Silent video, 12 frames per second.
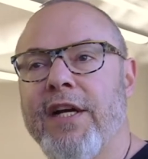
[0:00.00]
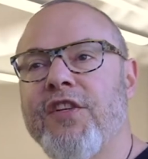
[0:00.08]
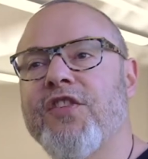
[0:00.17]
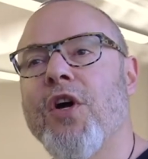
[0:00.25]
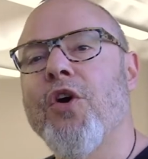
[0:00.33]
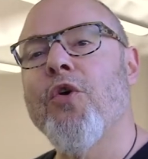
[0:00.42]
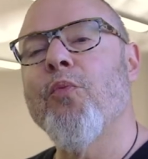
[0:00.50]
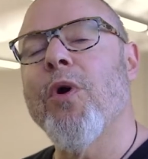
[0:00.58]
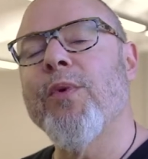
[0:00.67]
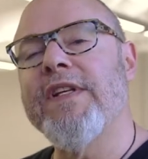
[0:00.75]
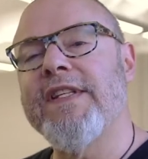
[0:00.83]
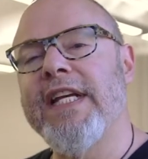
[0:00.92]
So what
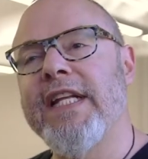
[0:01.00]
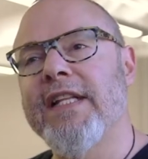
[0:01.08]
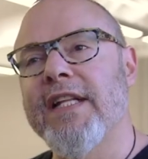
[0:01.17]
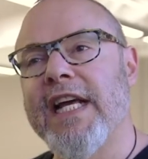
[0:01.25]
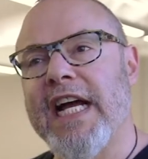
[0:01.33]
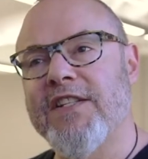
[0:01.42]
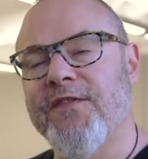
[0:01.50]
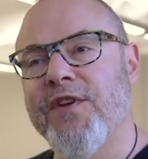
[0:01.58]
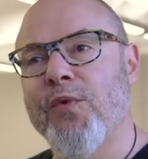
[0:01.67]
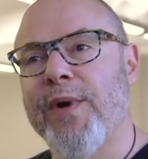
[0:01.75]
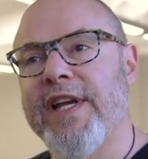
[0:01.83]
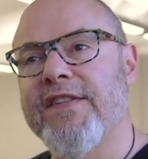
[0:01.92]
we see in the last
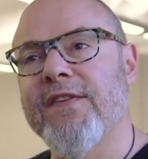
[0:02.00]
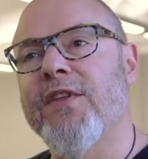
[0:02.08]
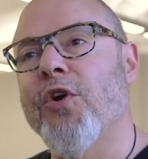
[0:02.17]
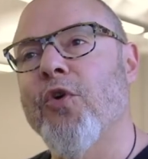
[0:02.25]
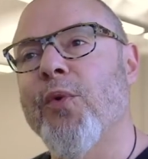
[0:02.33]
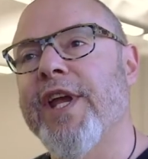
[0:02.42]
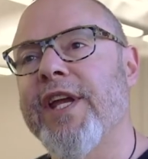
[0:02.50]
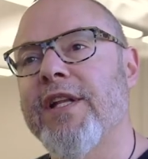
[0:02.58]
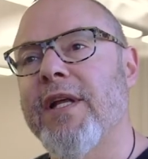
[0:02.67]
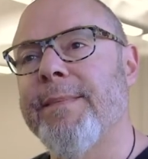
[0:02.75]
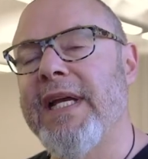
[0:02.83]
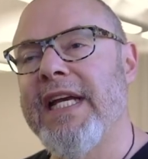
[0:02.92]
few weeks of the
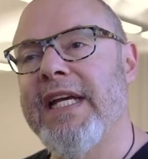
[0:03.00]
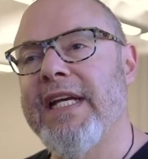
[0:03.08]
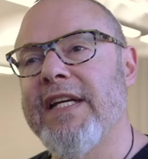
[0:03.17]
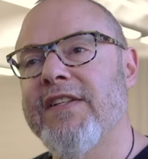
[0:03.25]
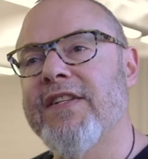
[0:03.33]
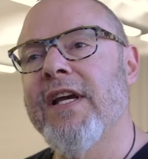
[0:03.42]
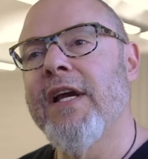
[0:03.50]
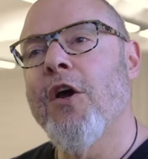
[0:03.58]
curriculum is